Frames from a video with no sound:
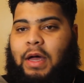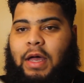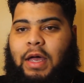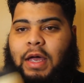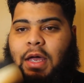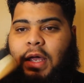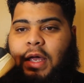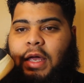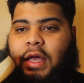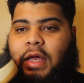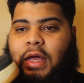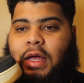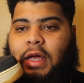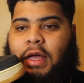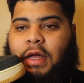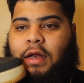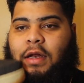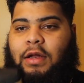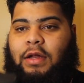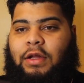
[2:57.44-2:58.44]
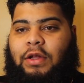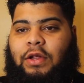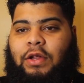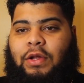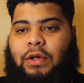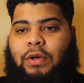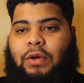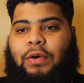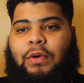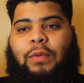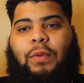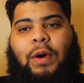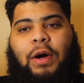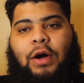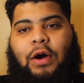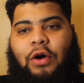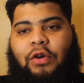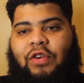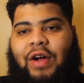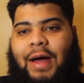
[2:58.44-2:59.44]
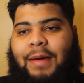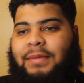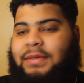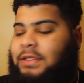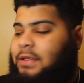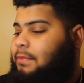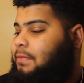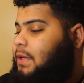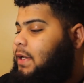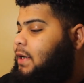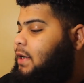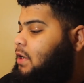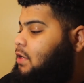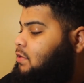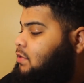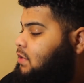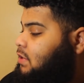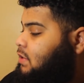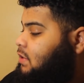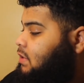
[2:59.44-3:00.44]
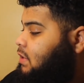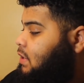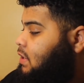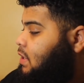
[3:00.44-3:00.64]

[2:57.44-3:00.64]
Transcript: And work on grabbing something else.